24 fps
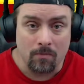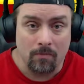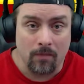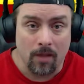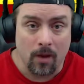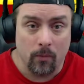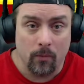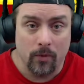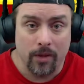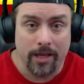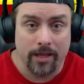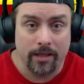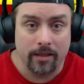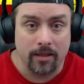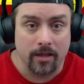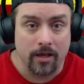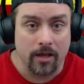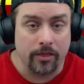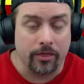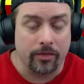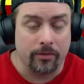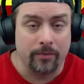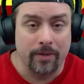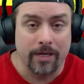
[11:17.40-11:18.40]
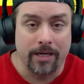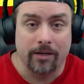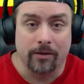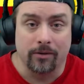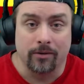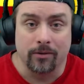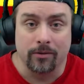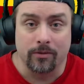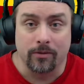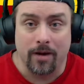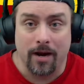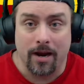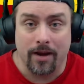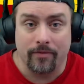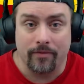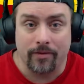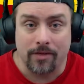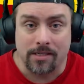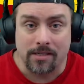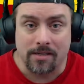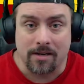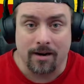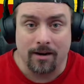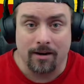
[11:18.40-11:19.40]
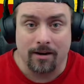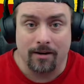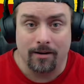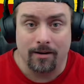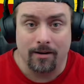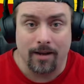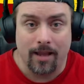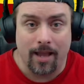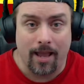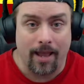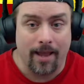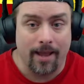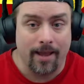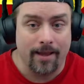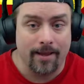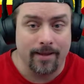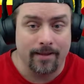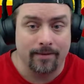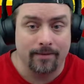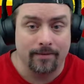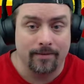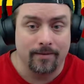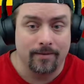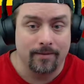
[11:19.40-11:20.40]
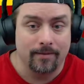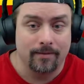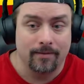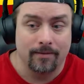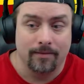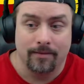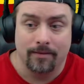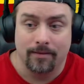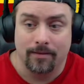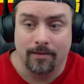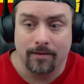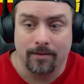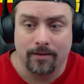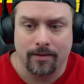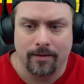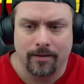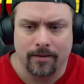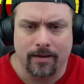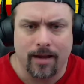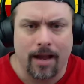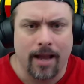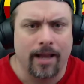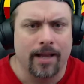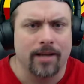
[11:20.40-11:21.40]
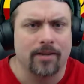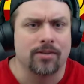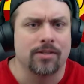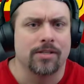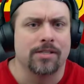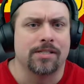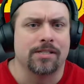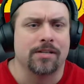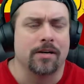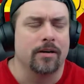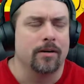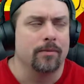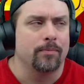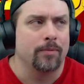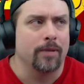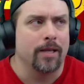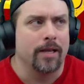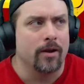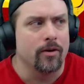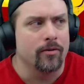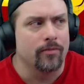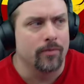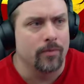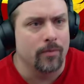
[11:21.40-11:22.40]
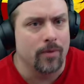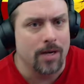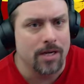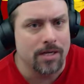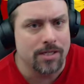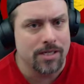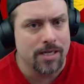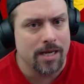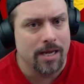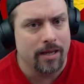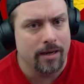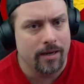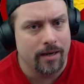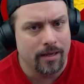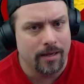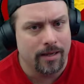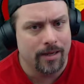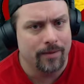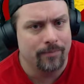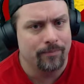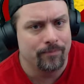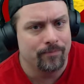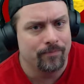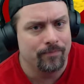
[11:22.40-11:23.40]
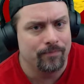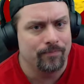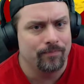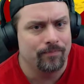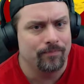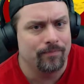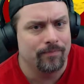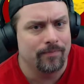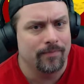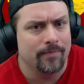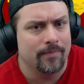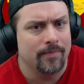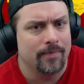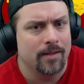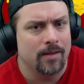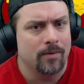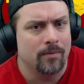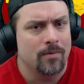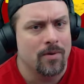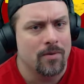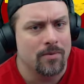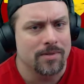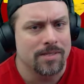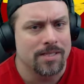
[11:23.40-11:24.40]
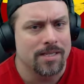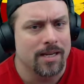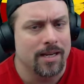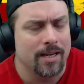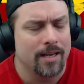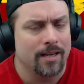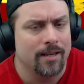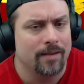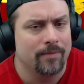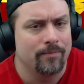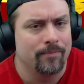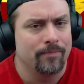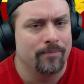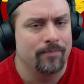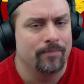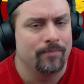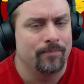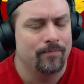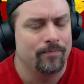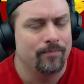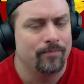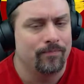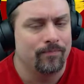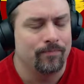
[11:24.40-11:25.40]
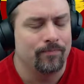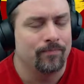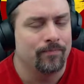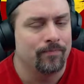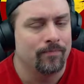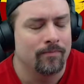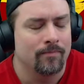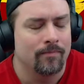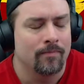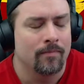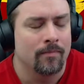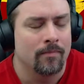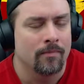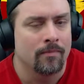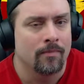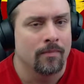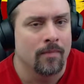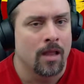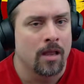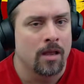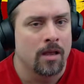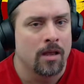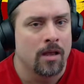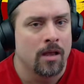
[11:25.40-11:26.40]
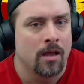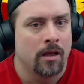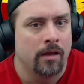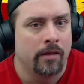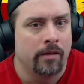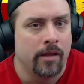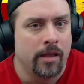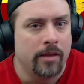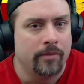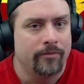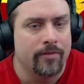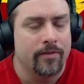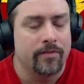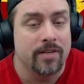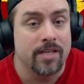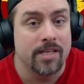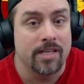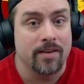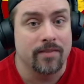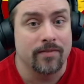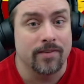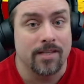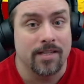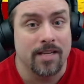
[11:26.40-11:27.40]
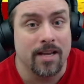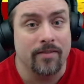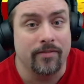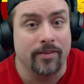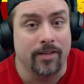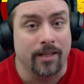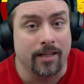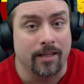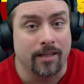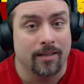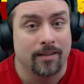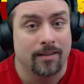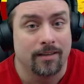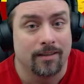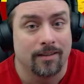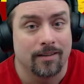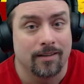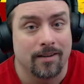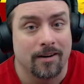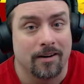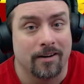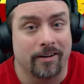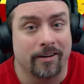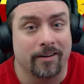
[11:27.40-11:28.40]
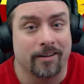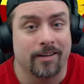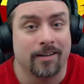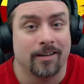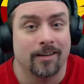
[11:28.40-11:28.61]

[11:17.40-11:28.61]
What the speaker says: with a 3-year-old graphics card, and I actually started playing Overwatch on what was it, 5770 card.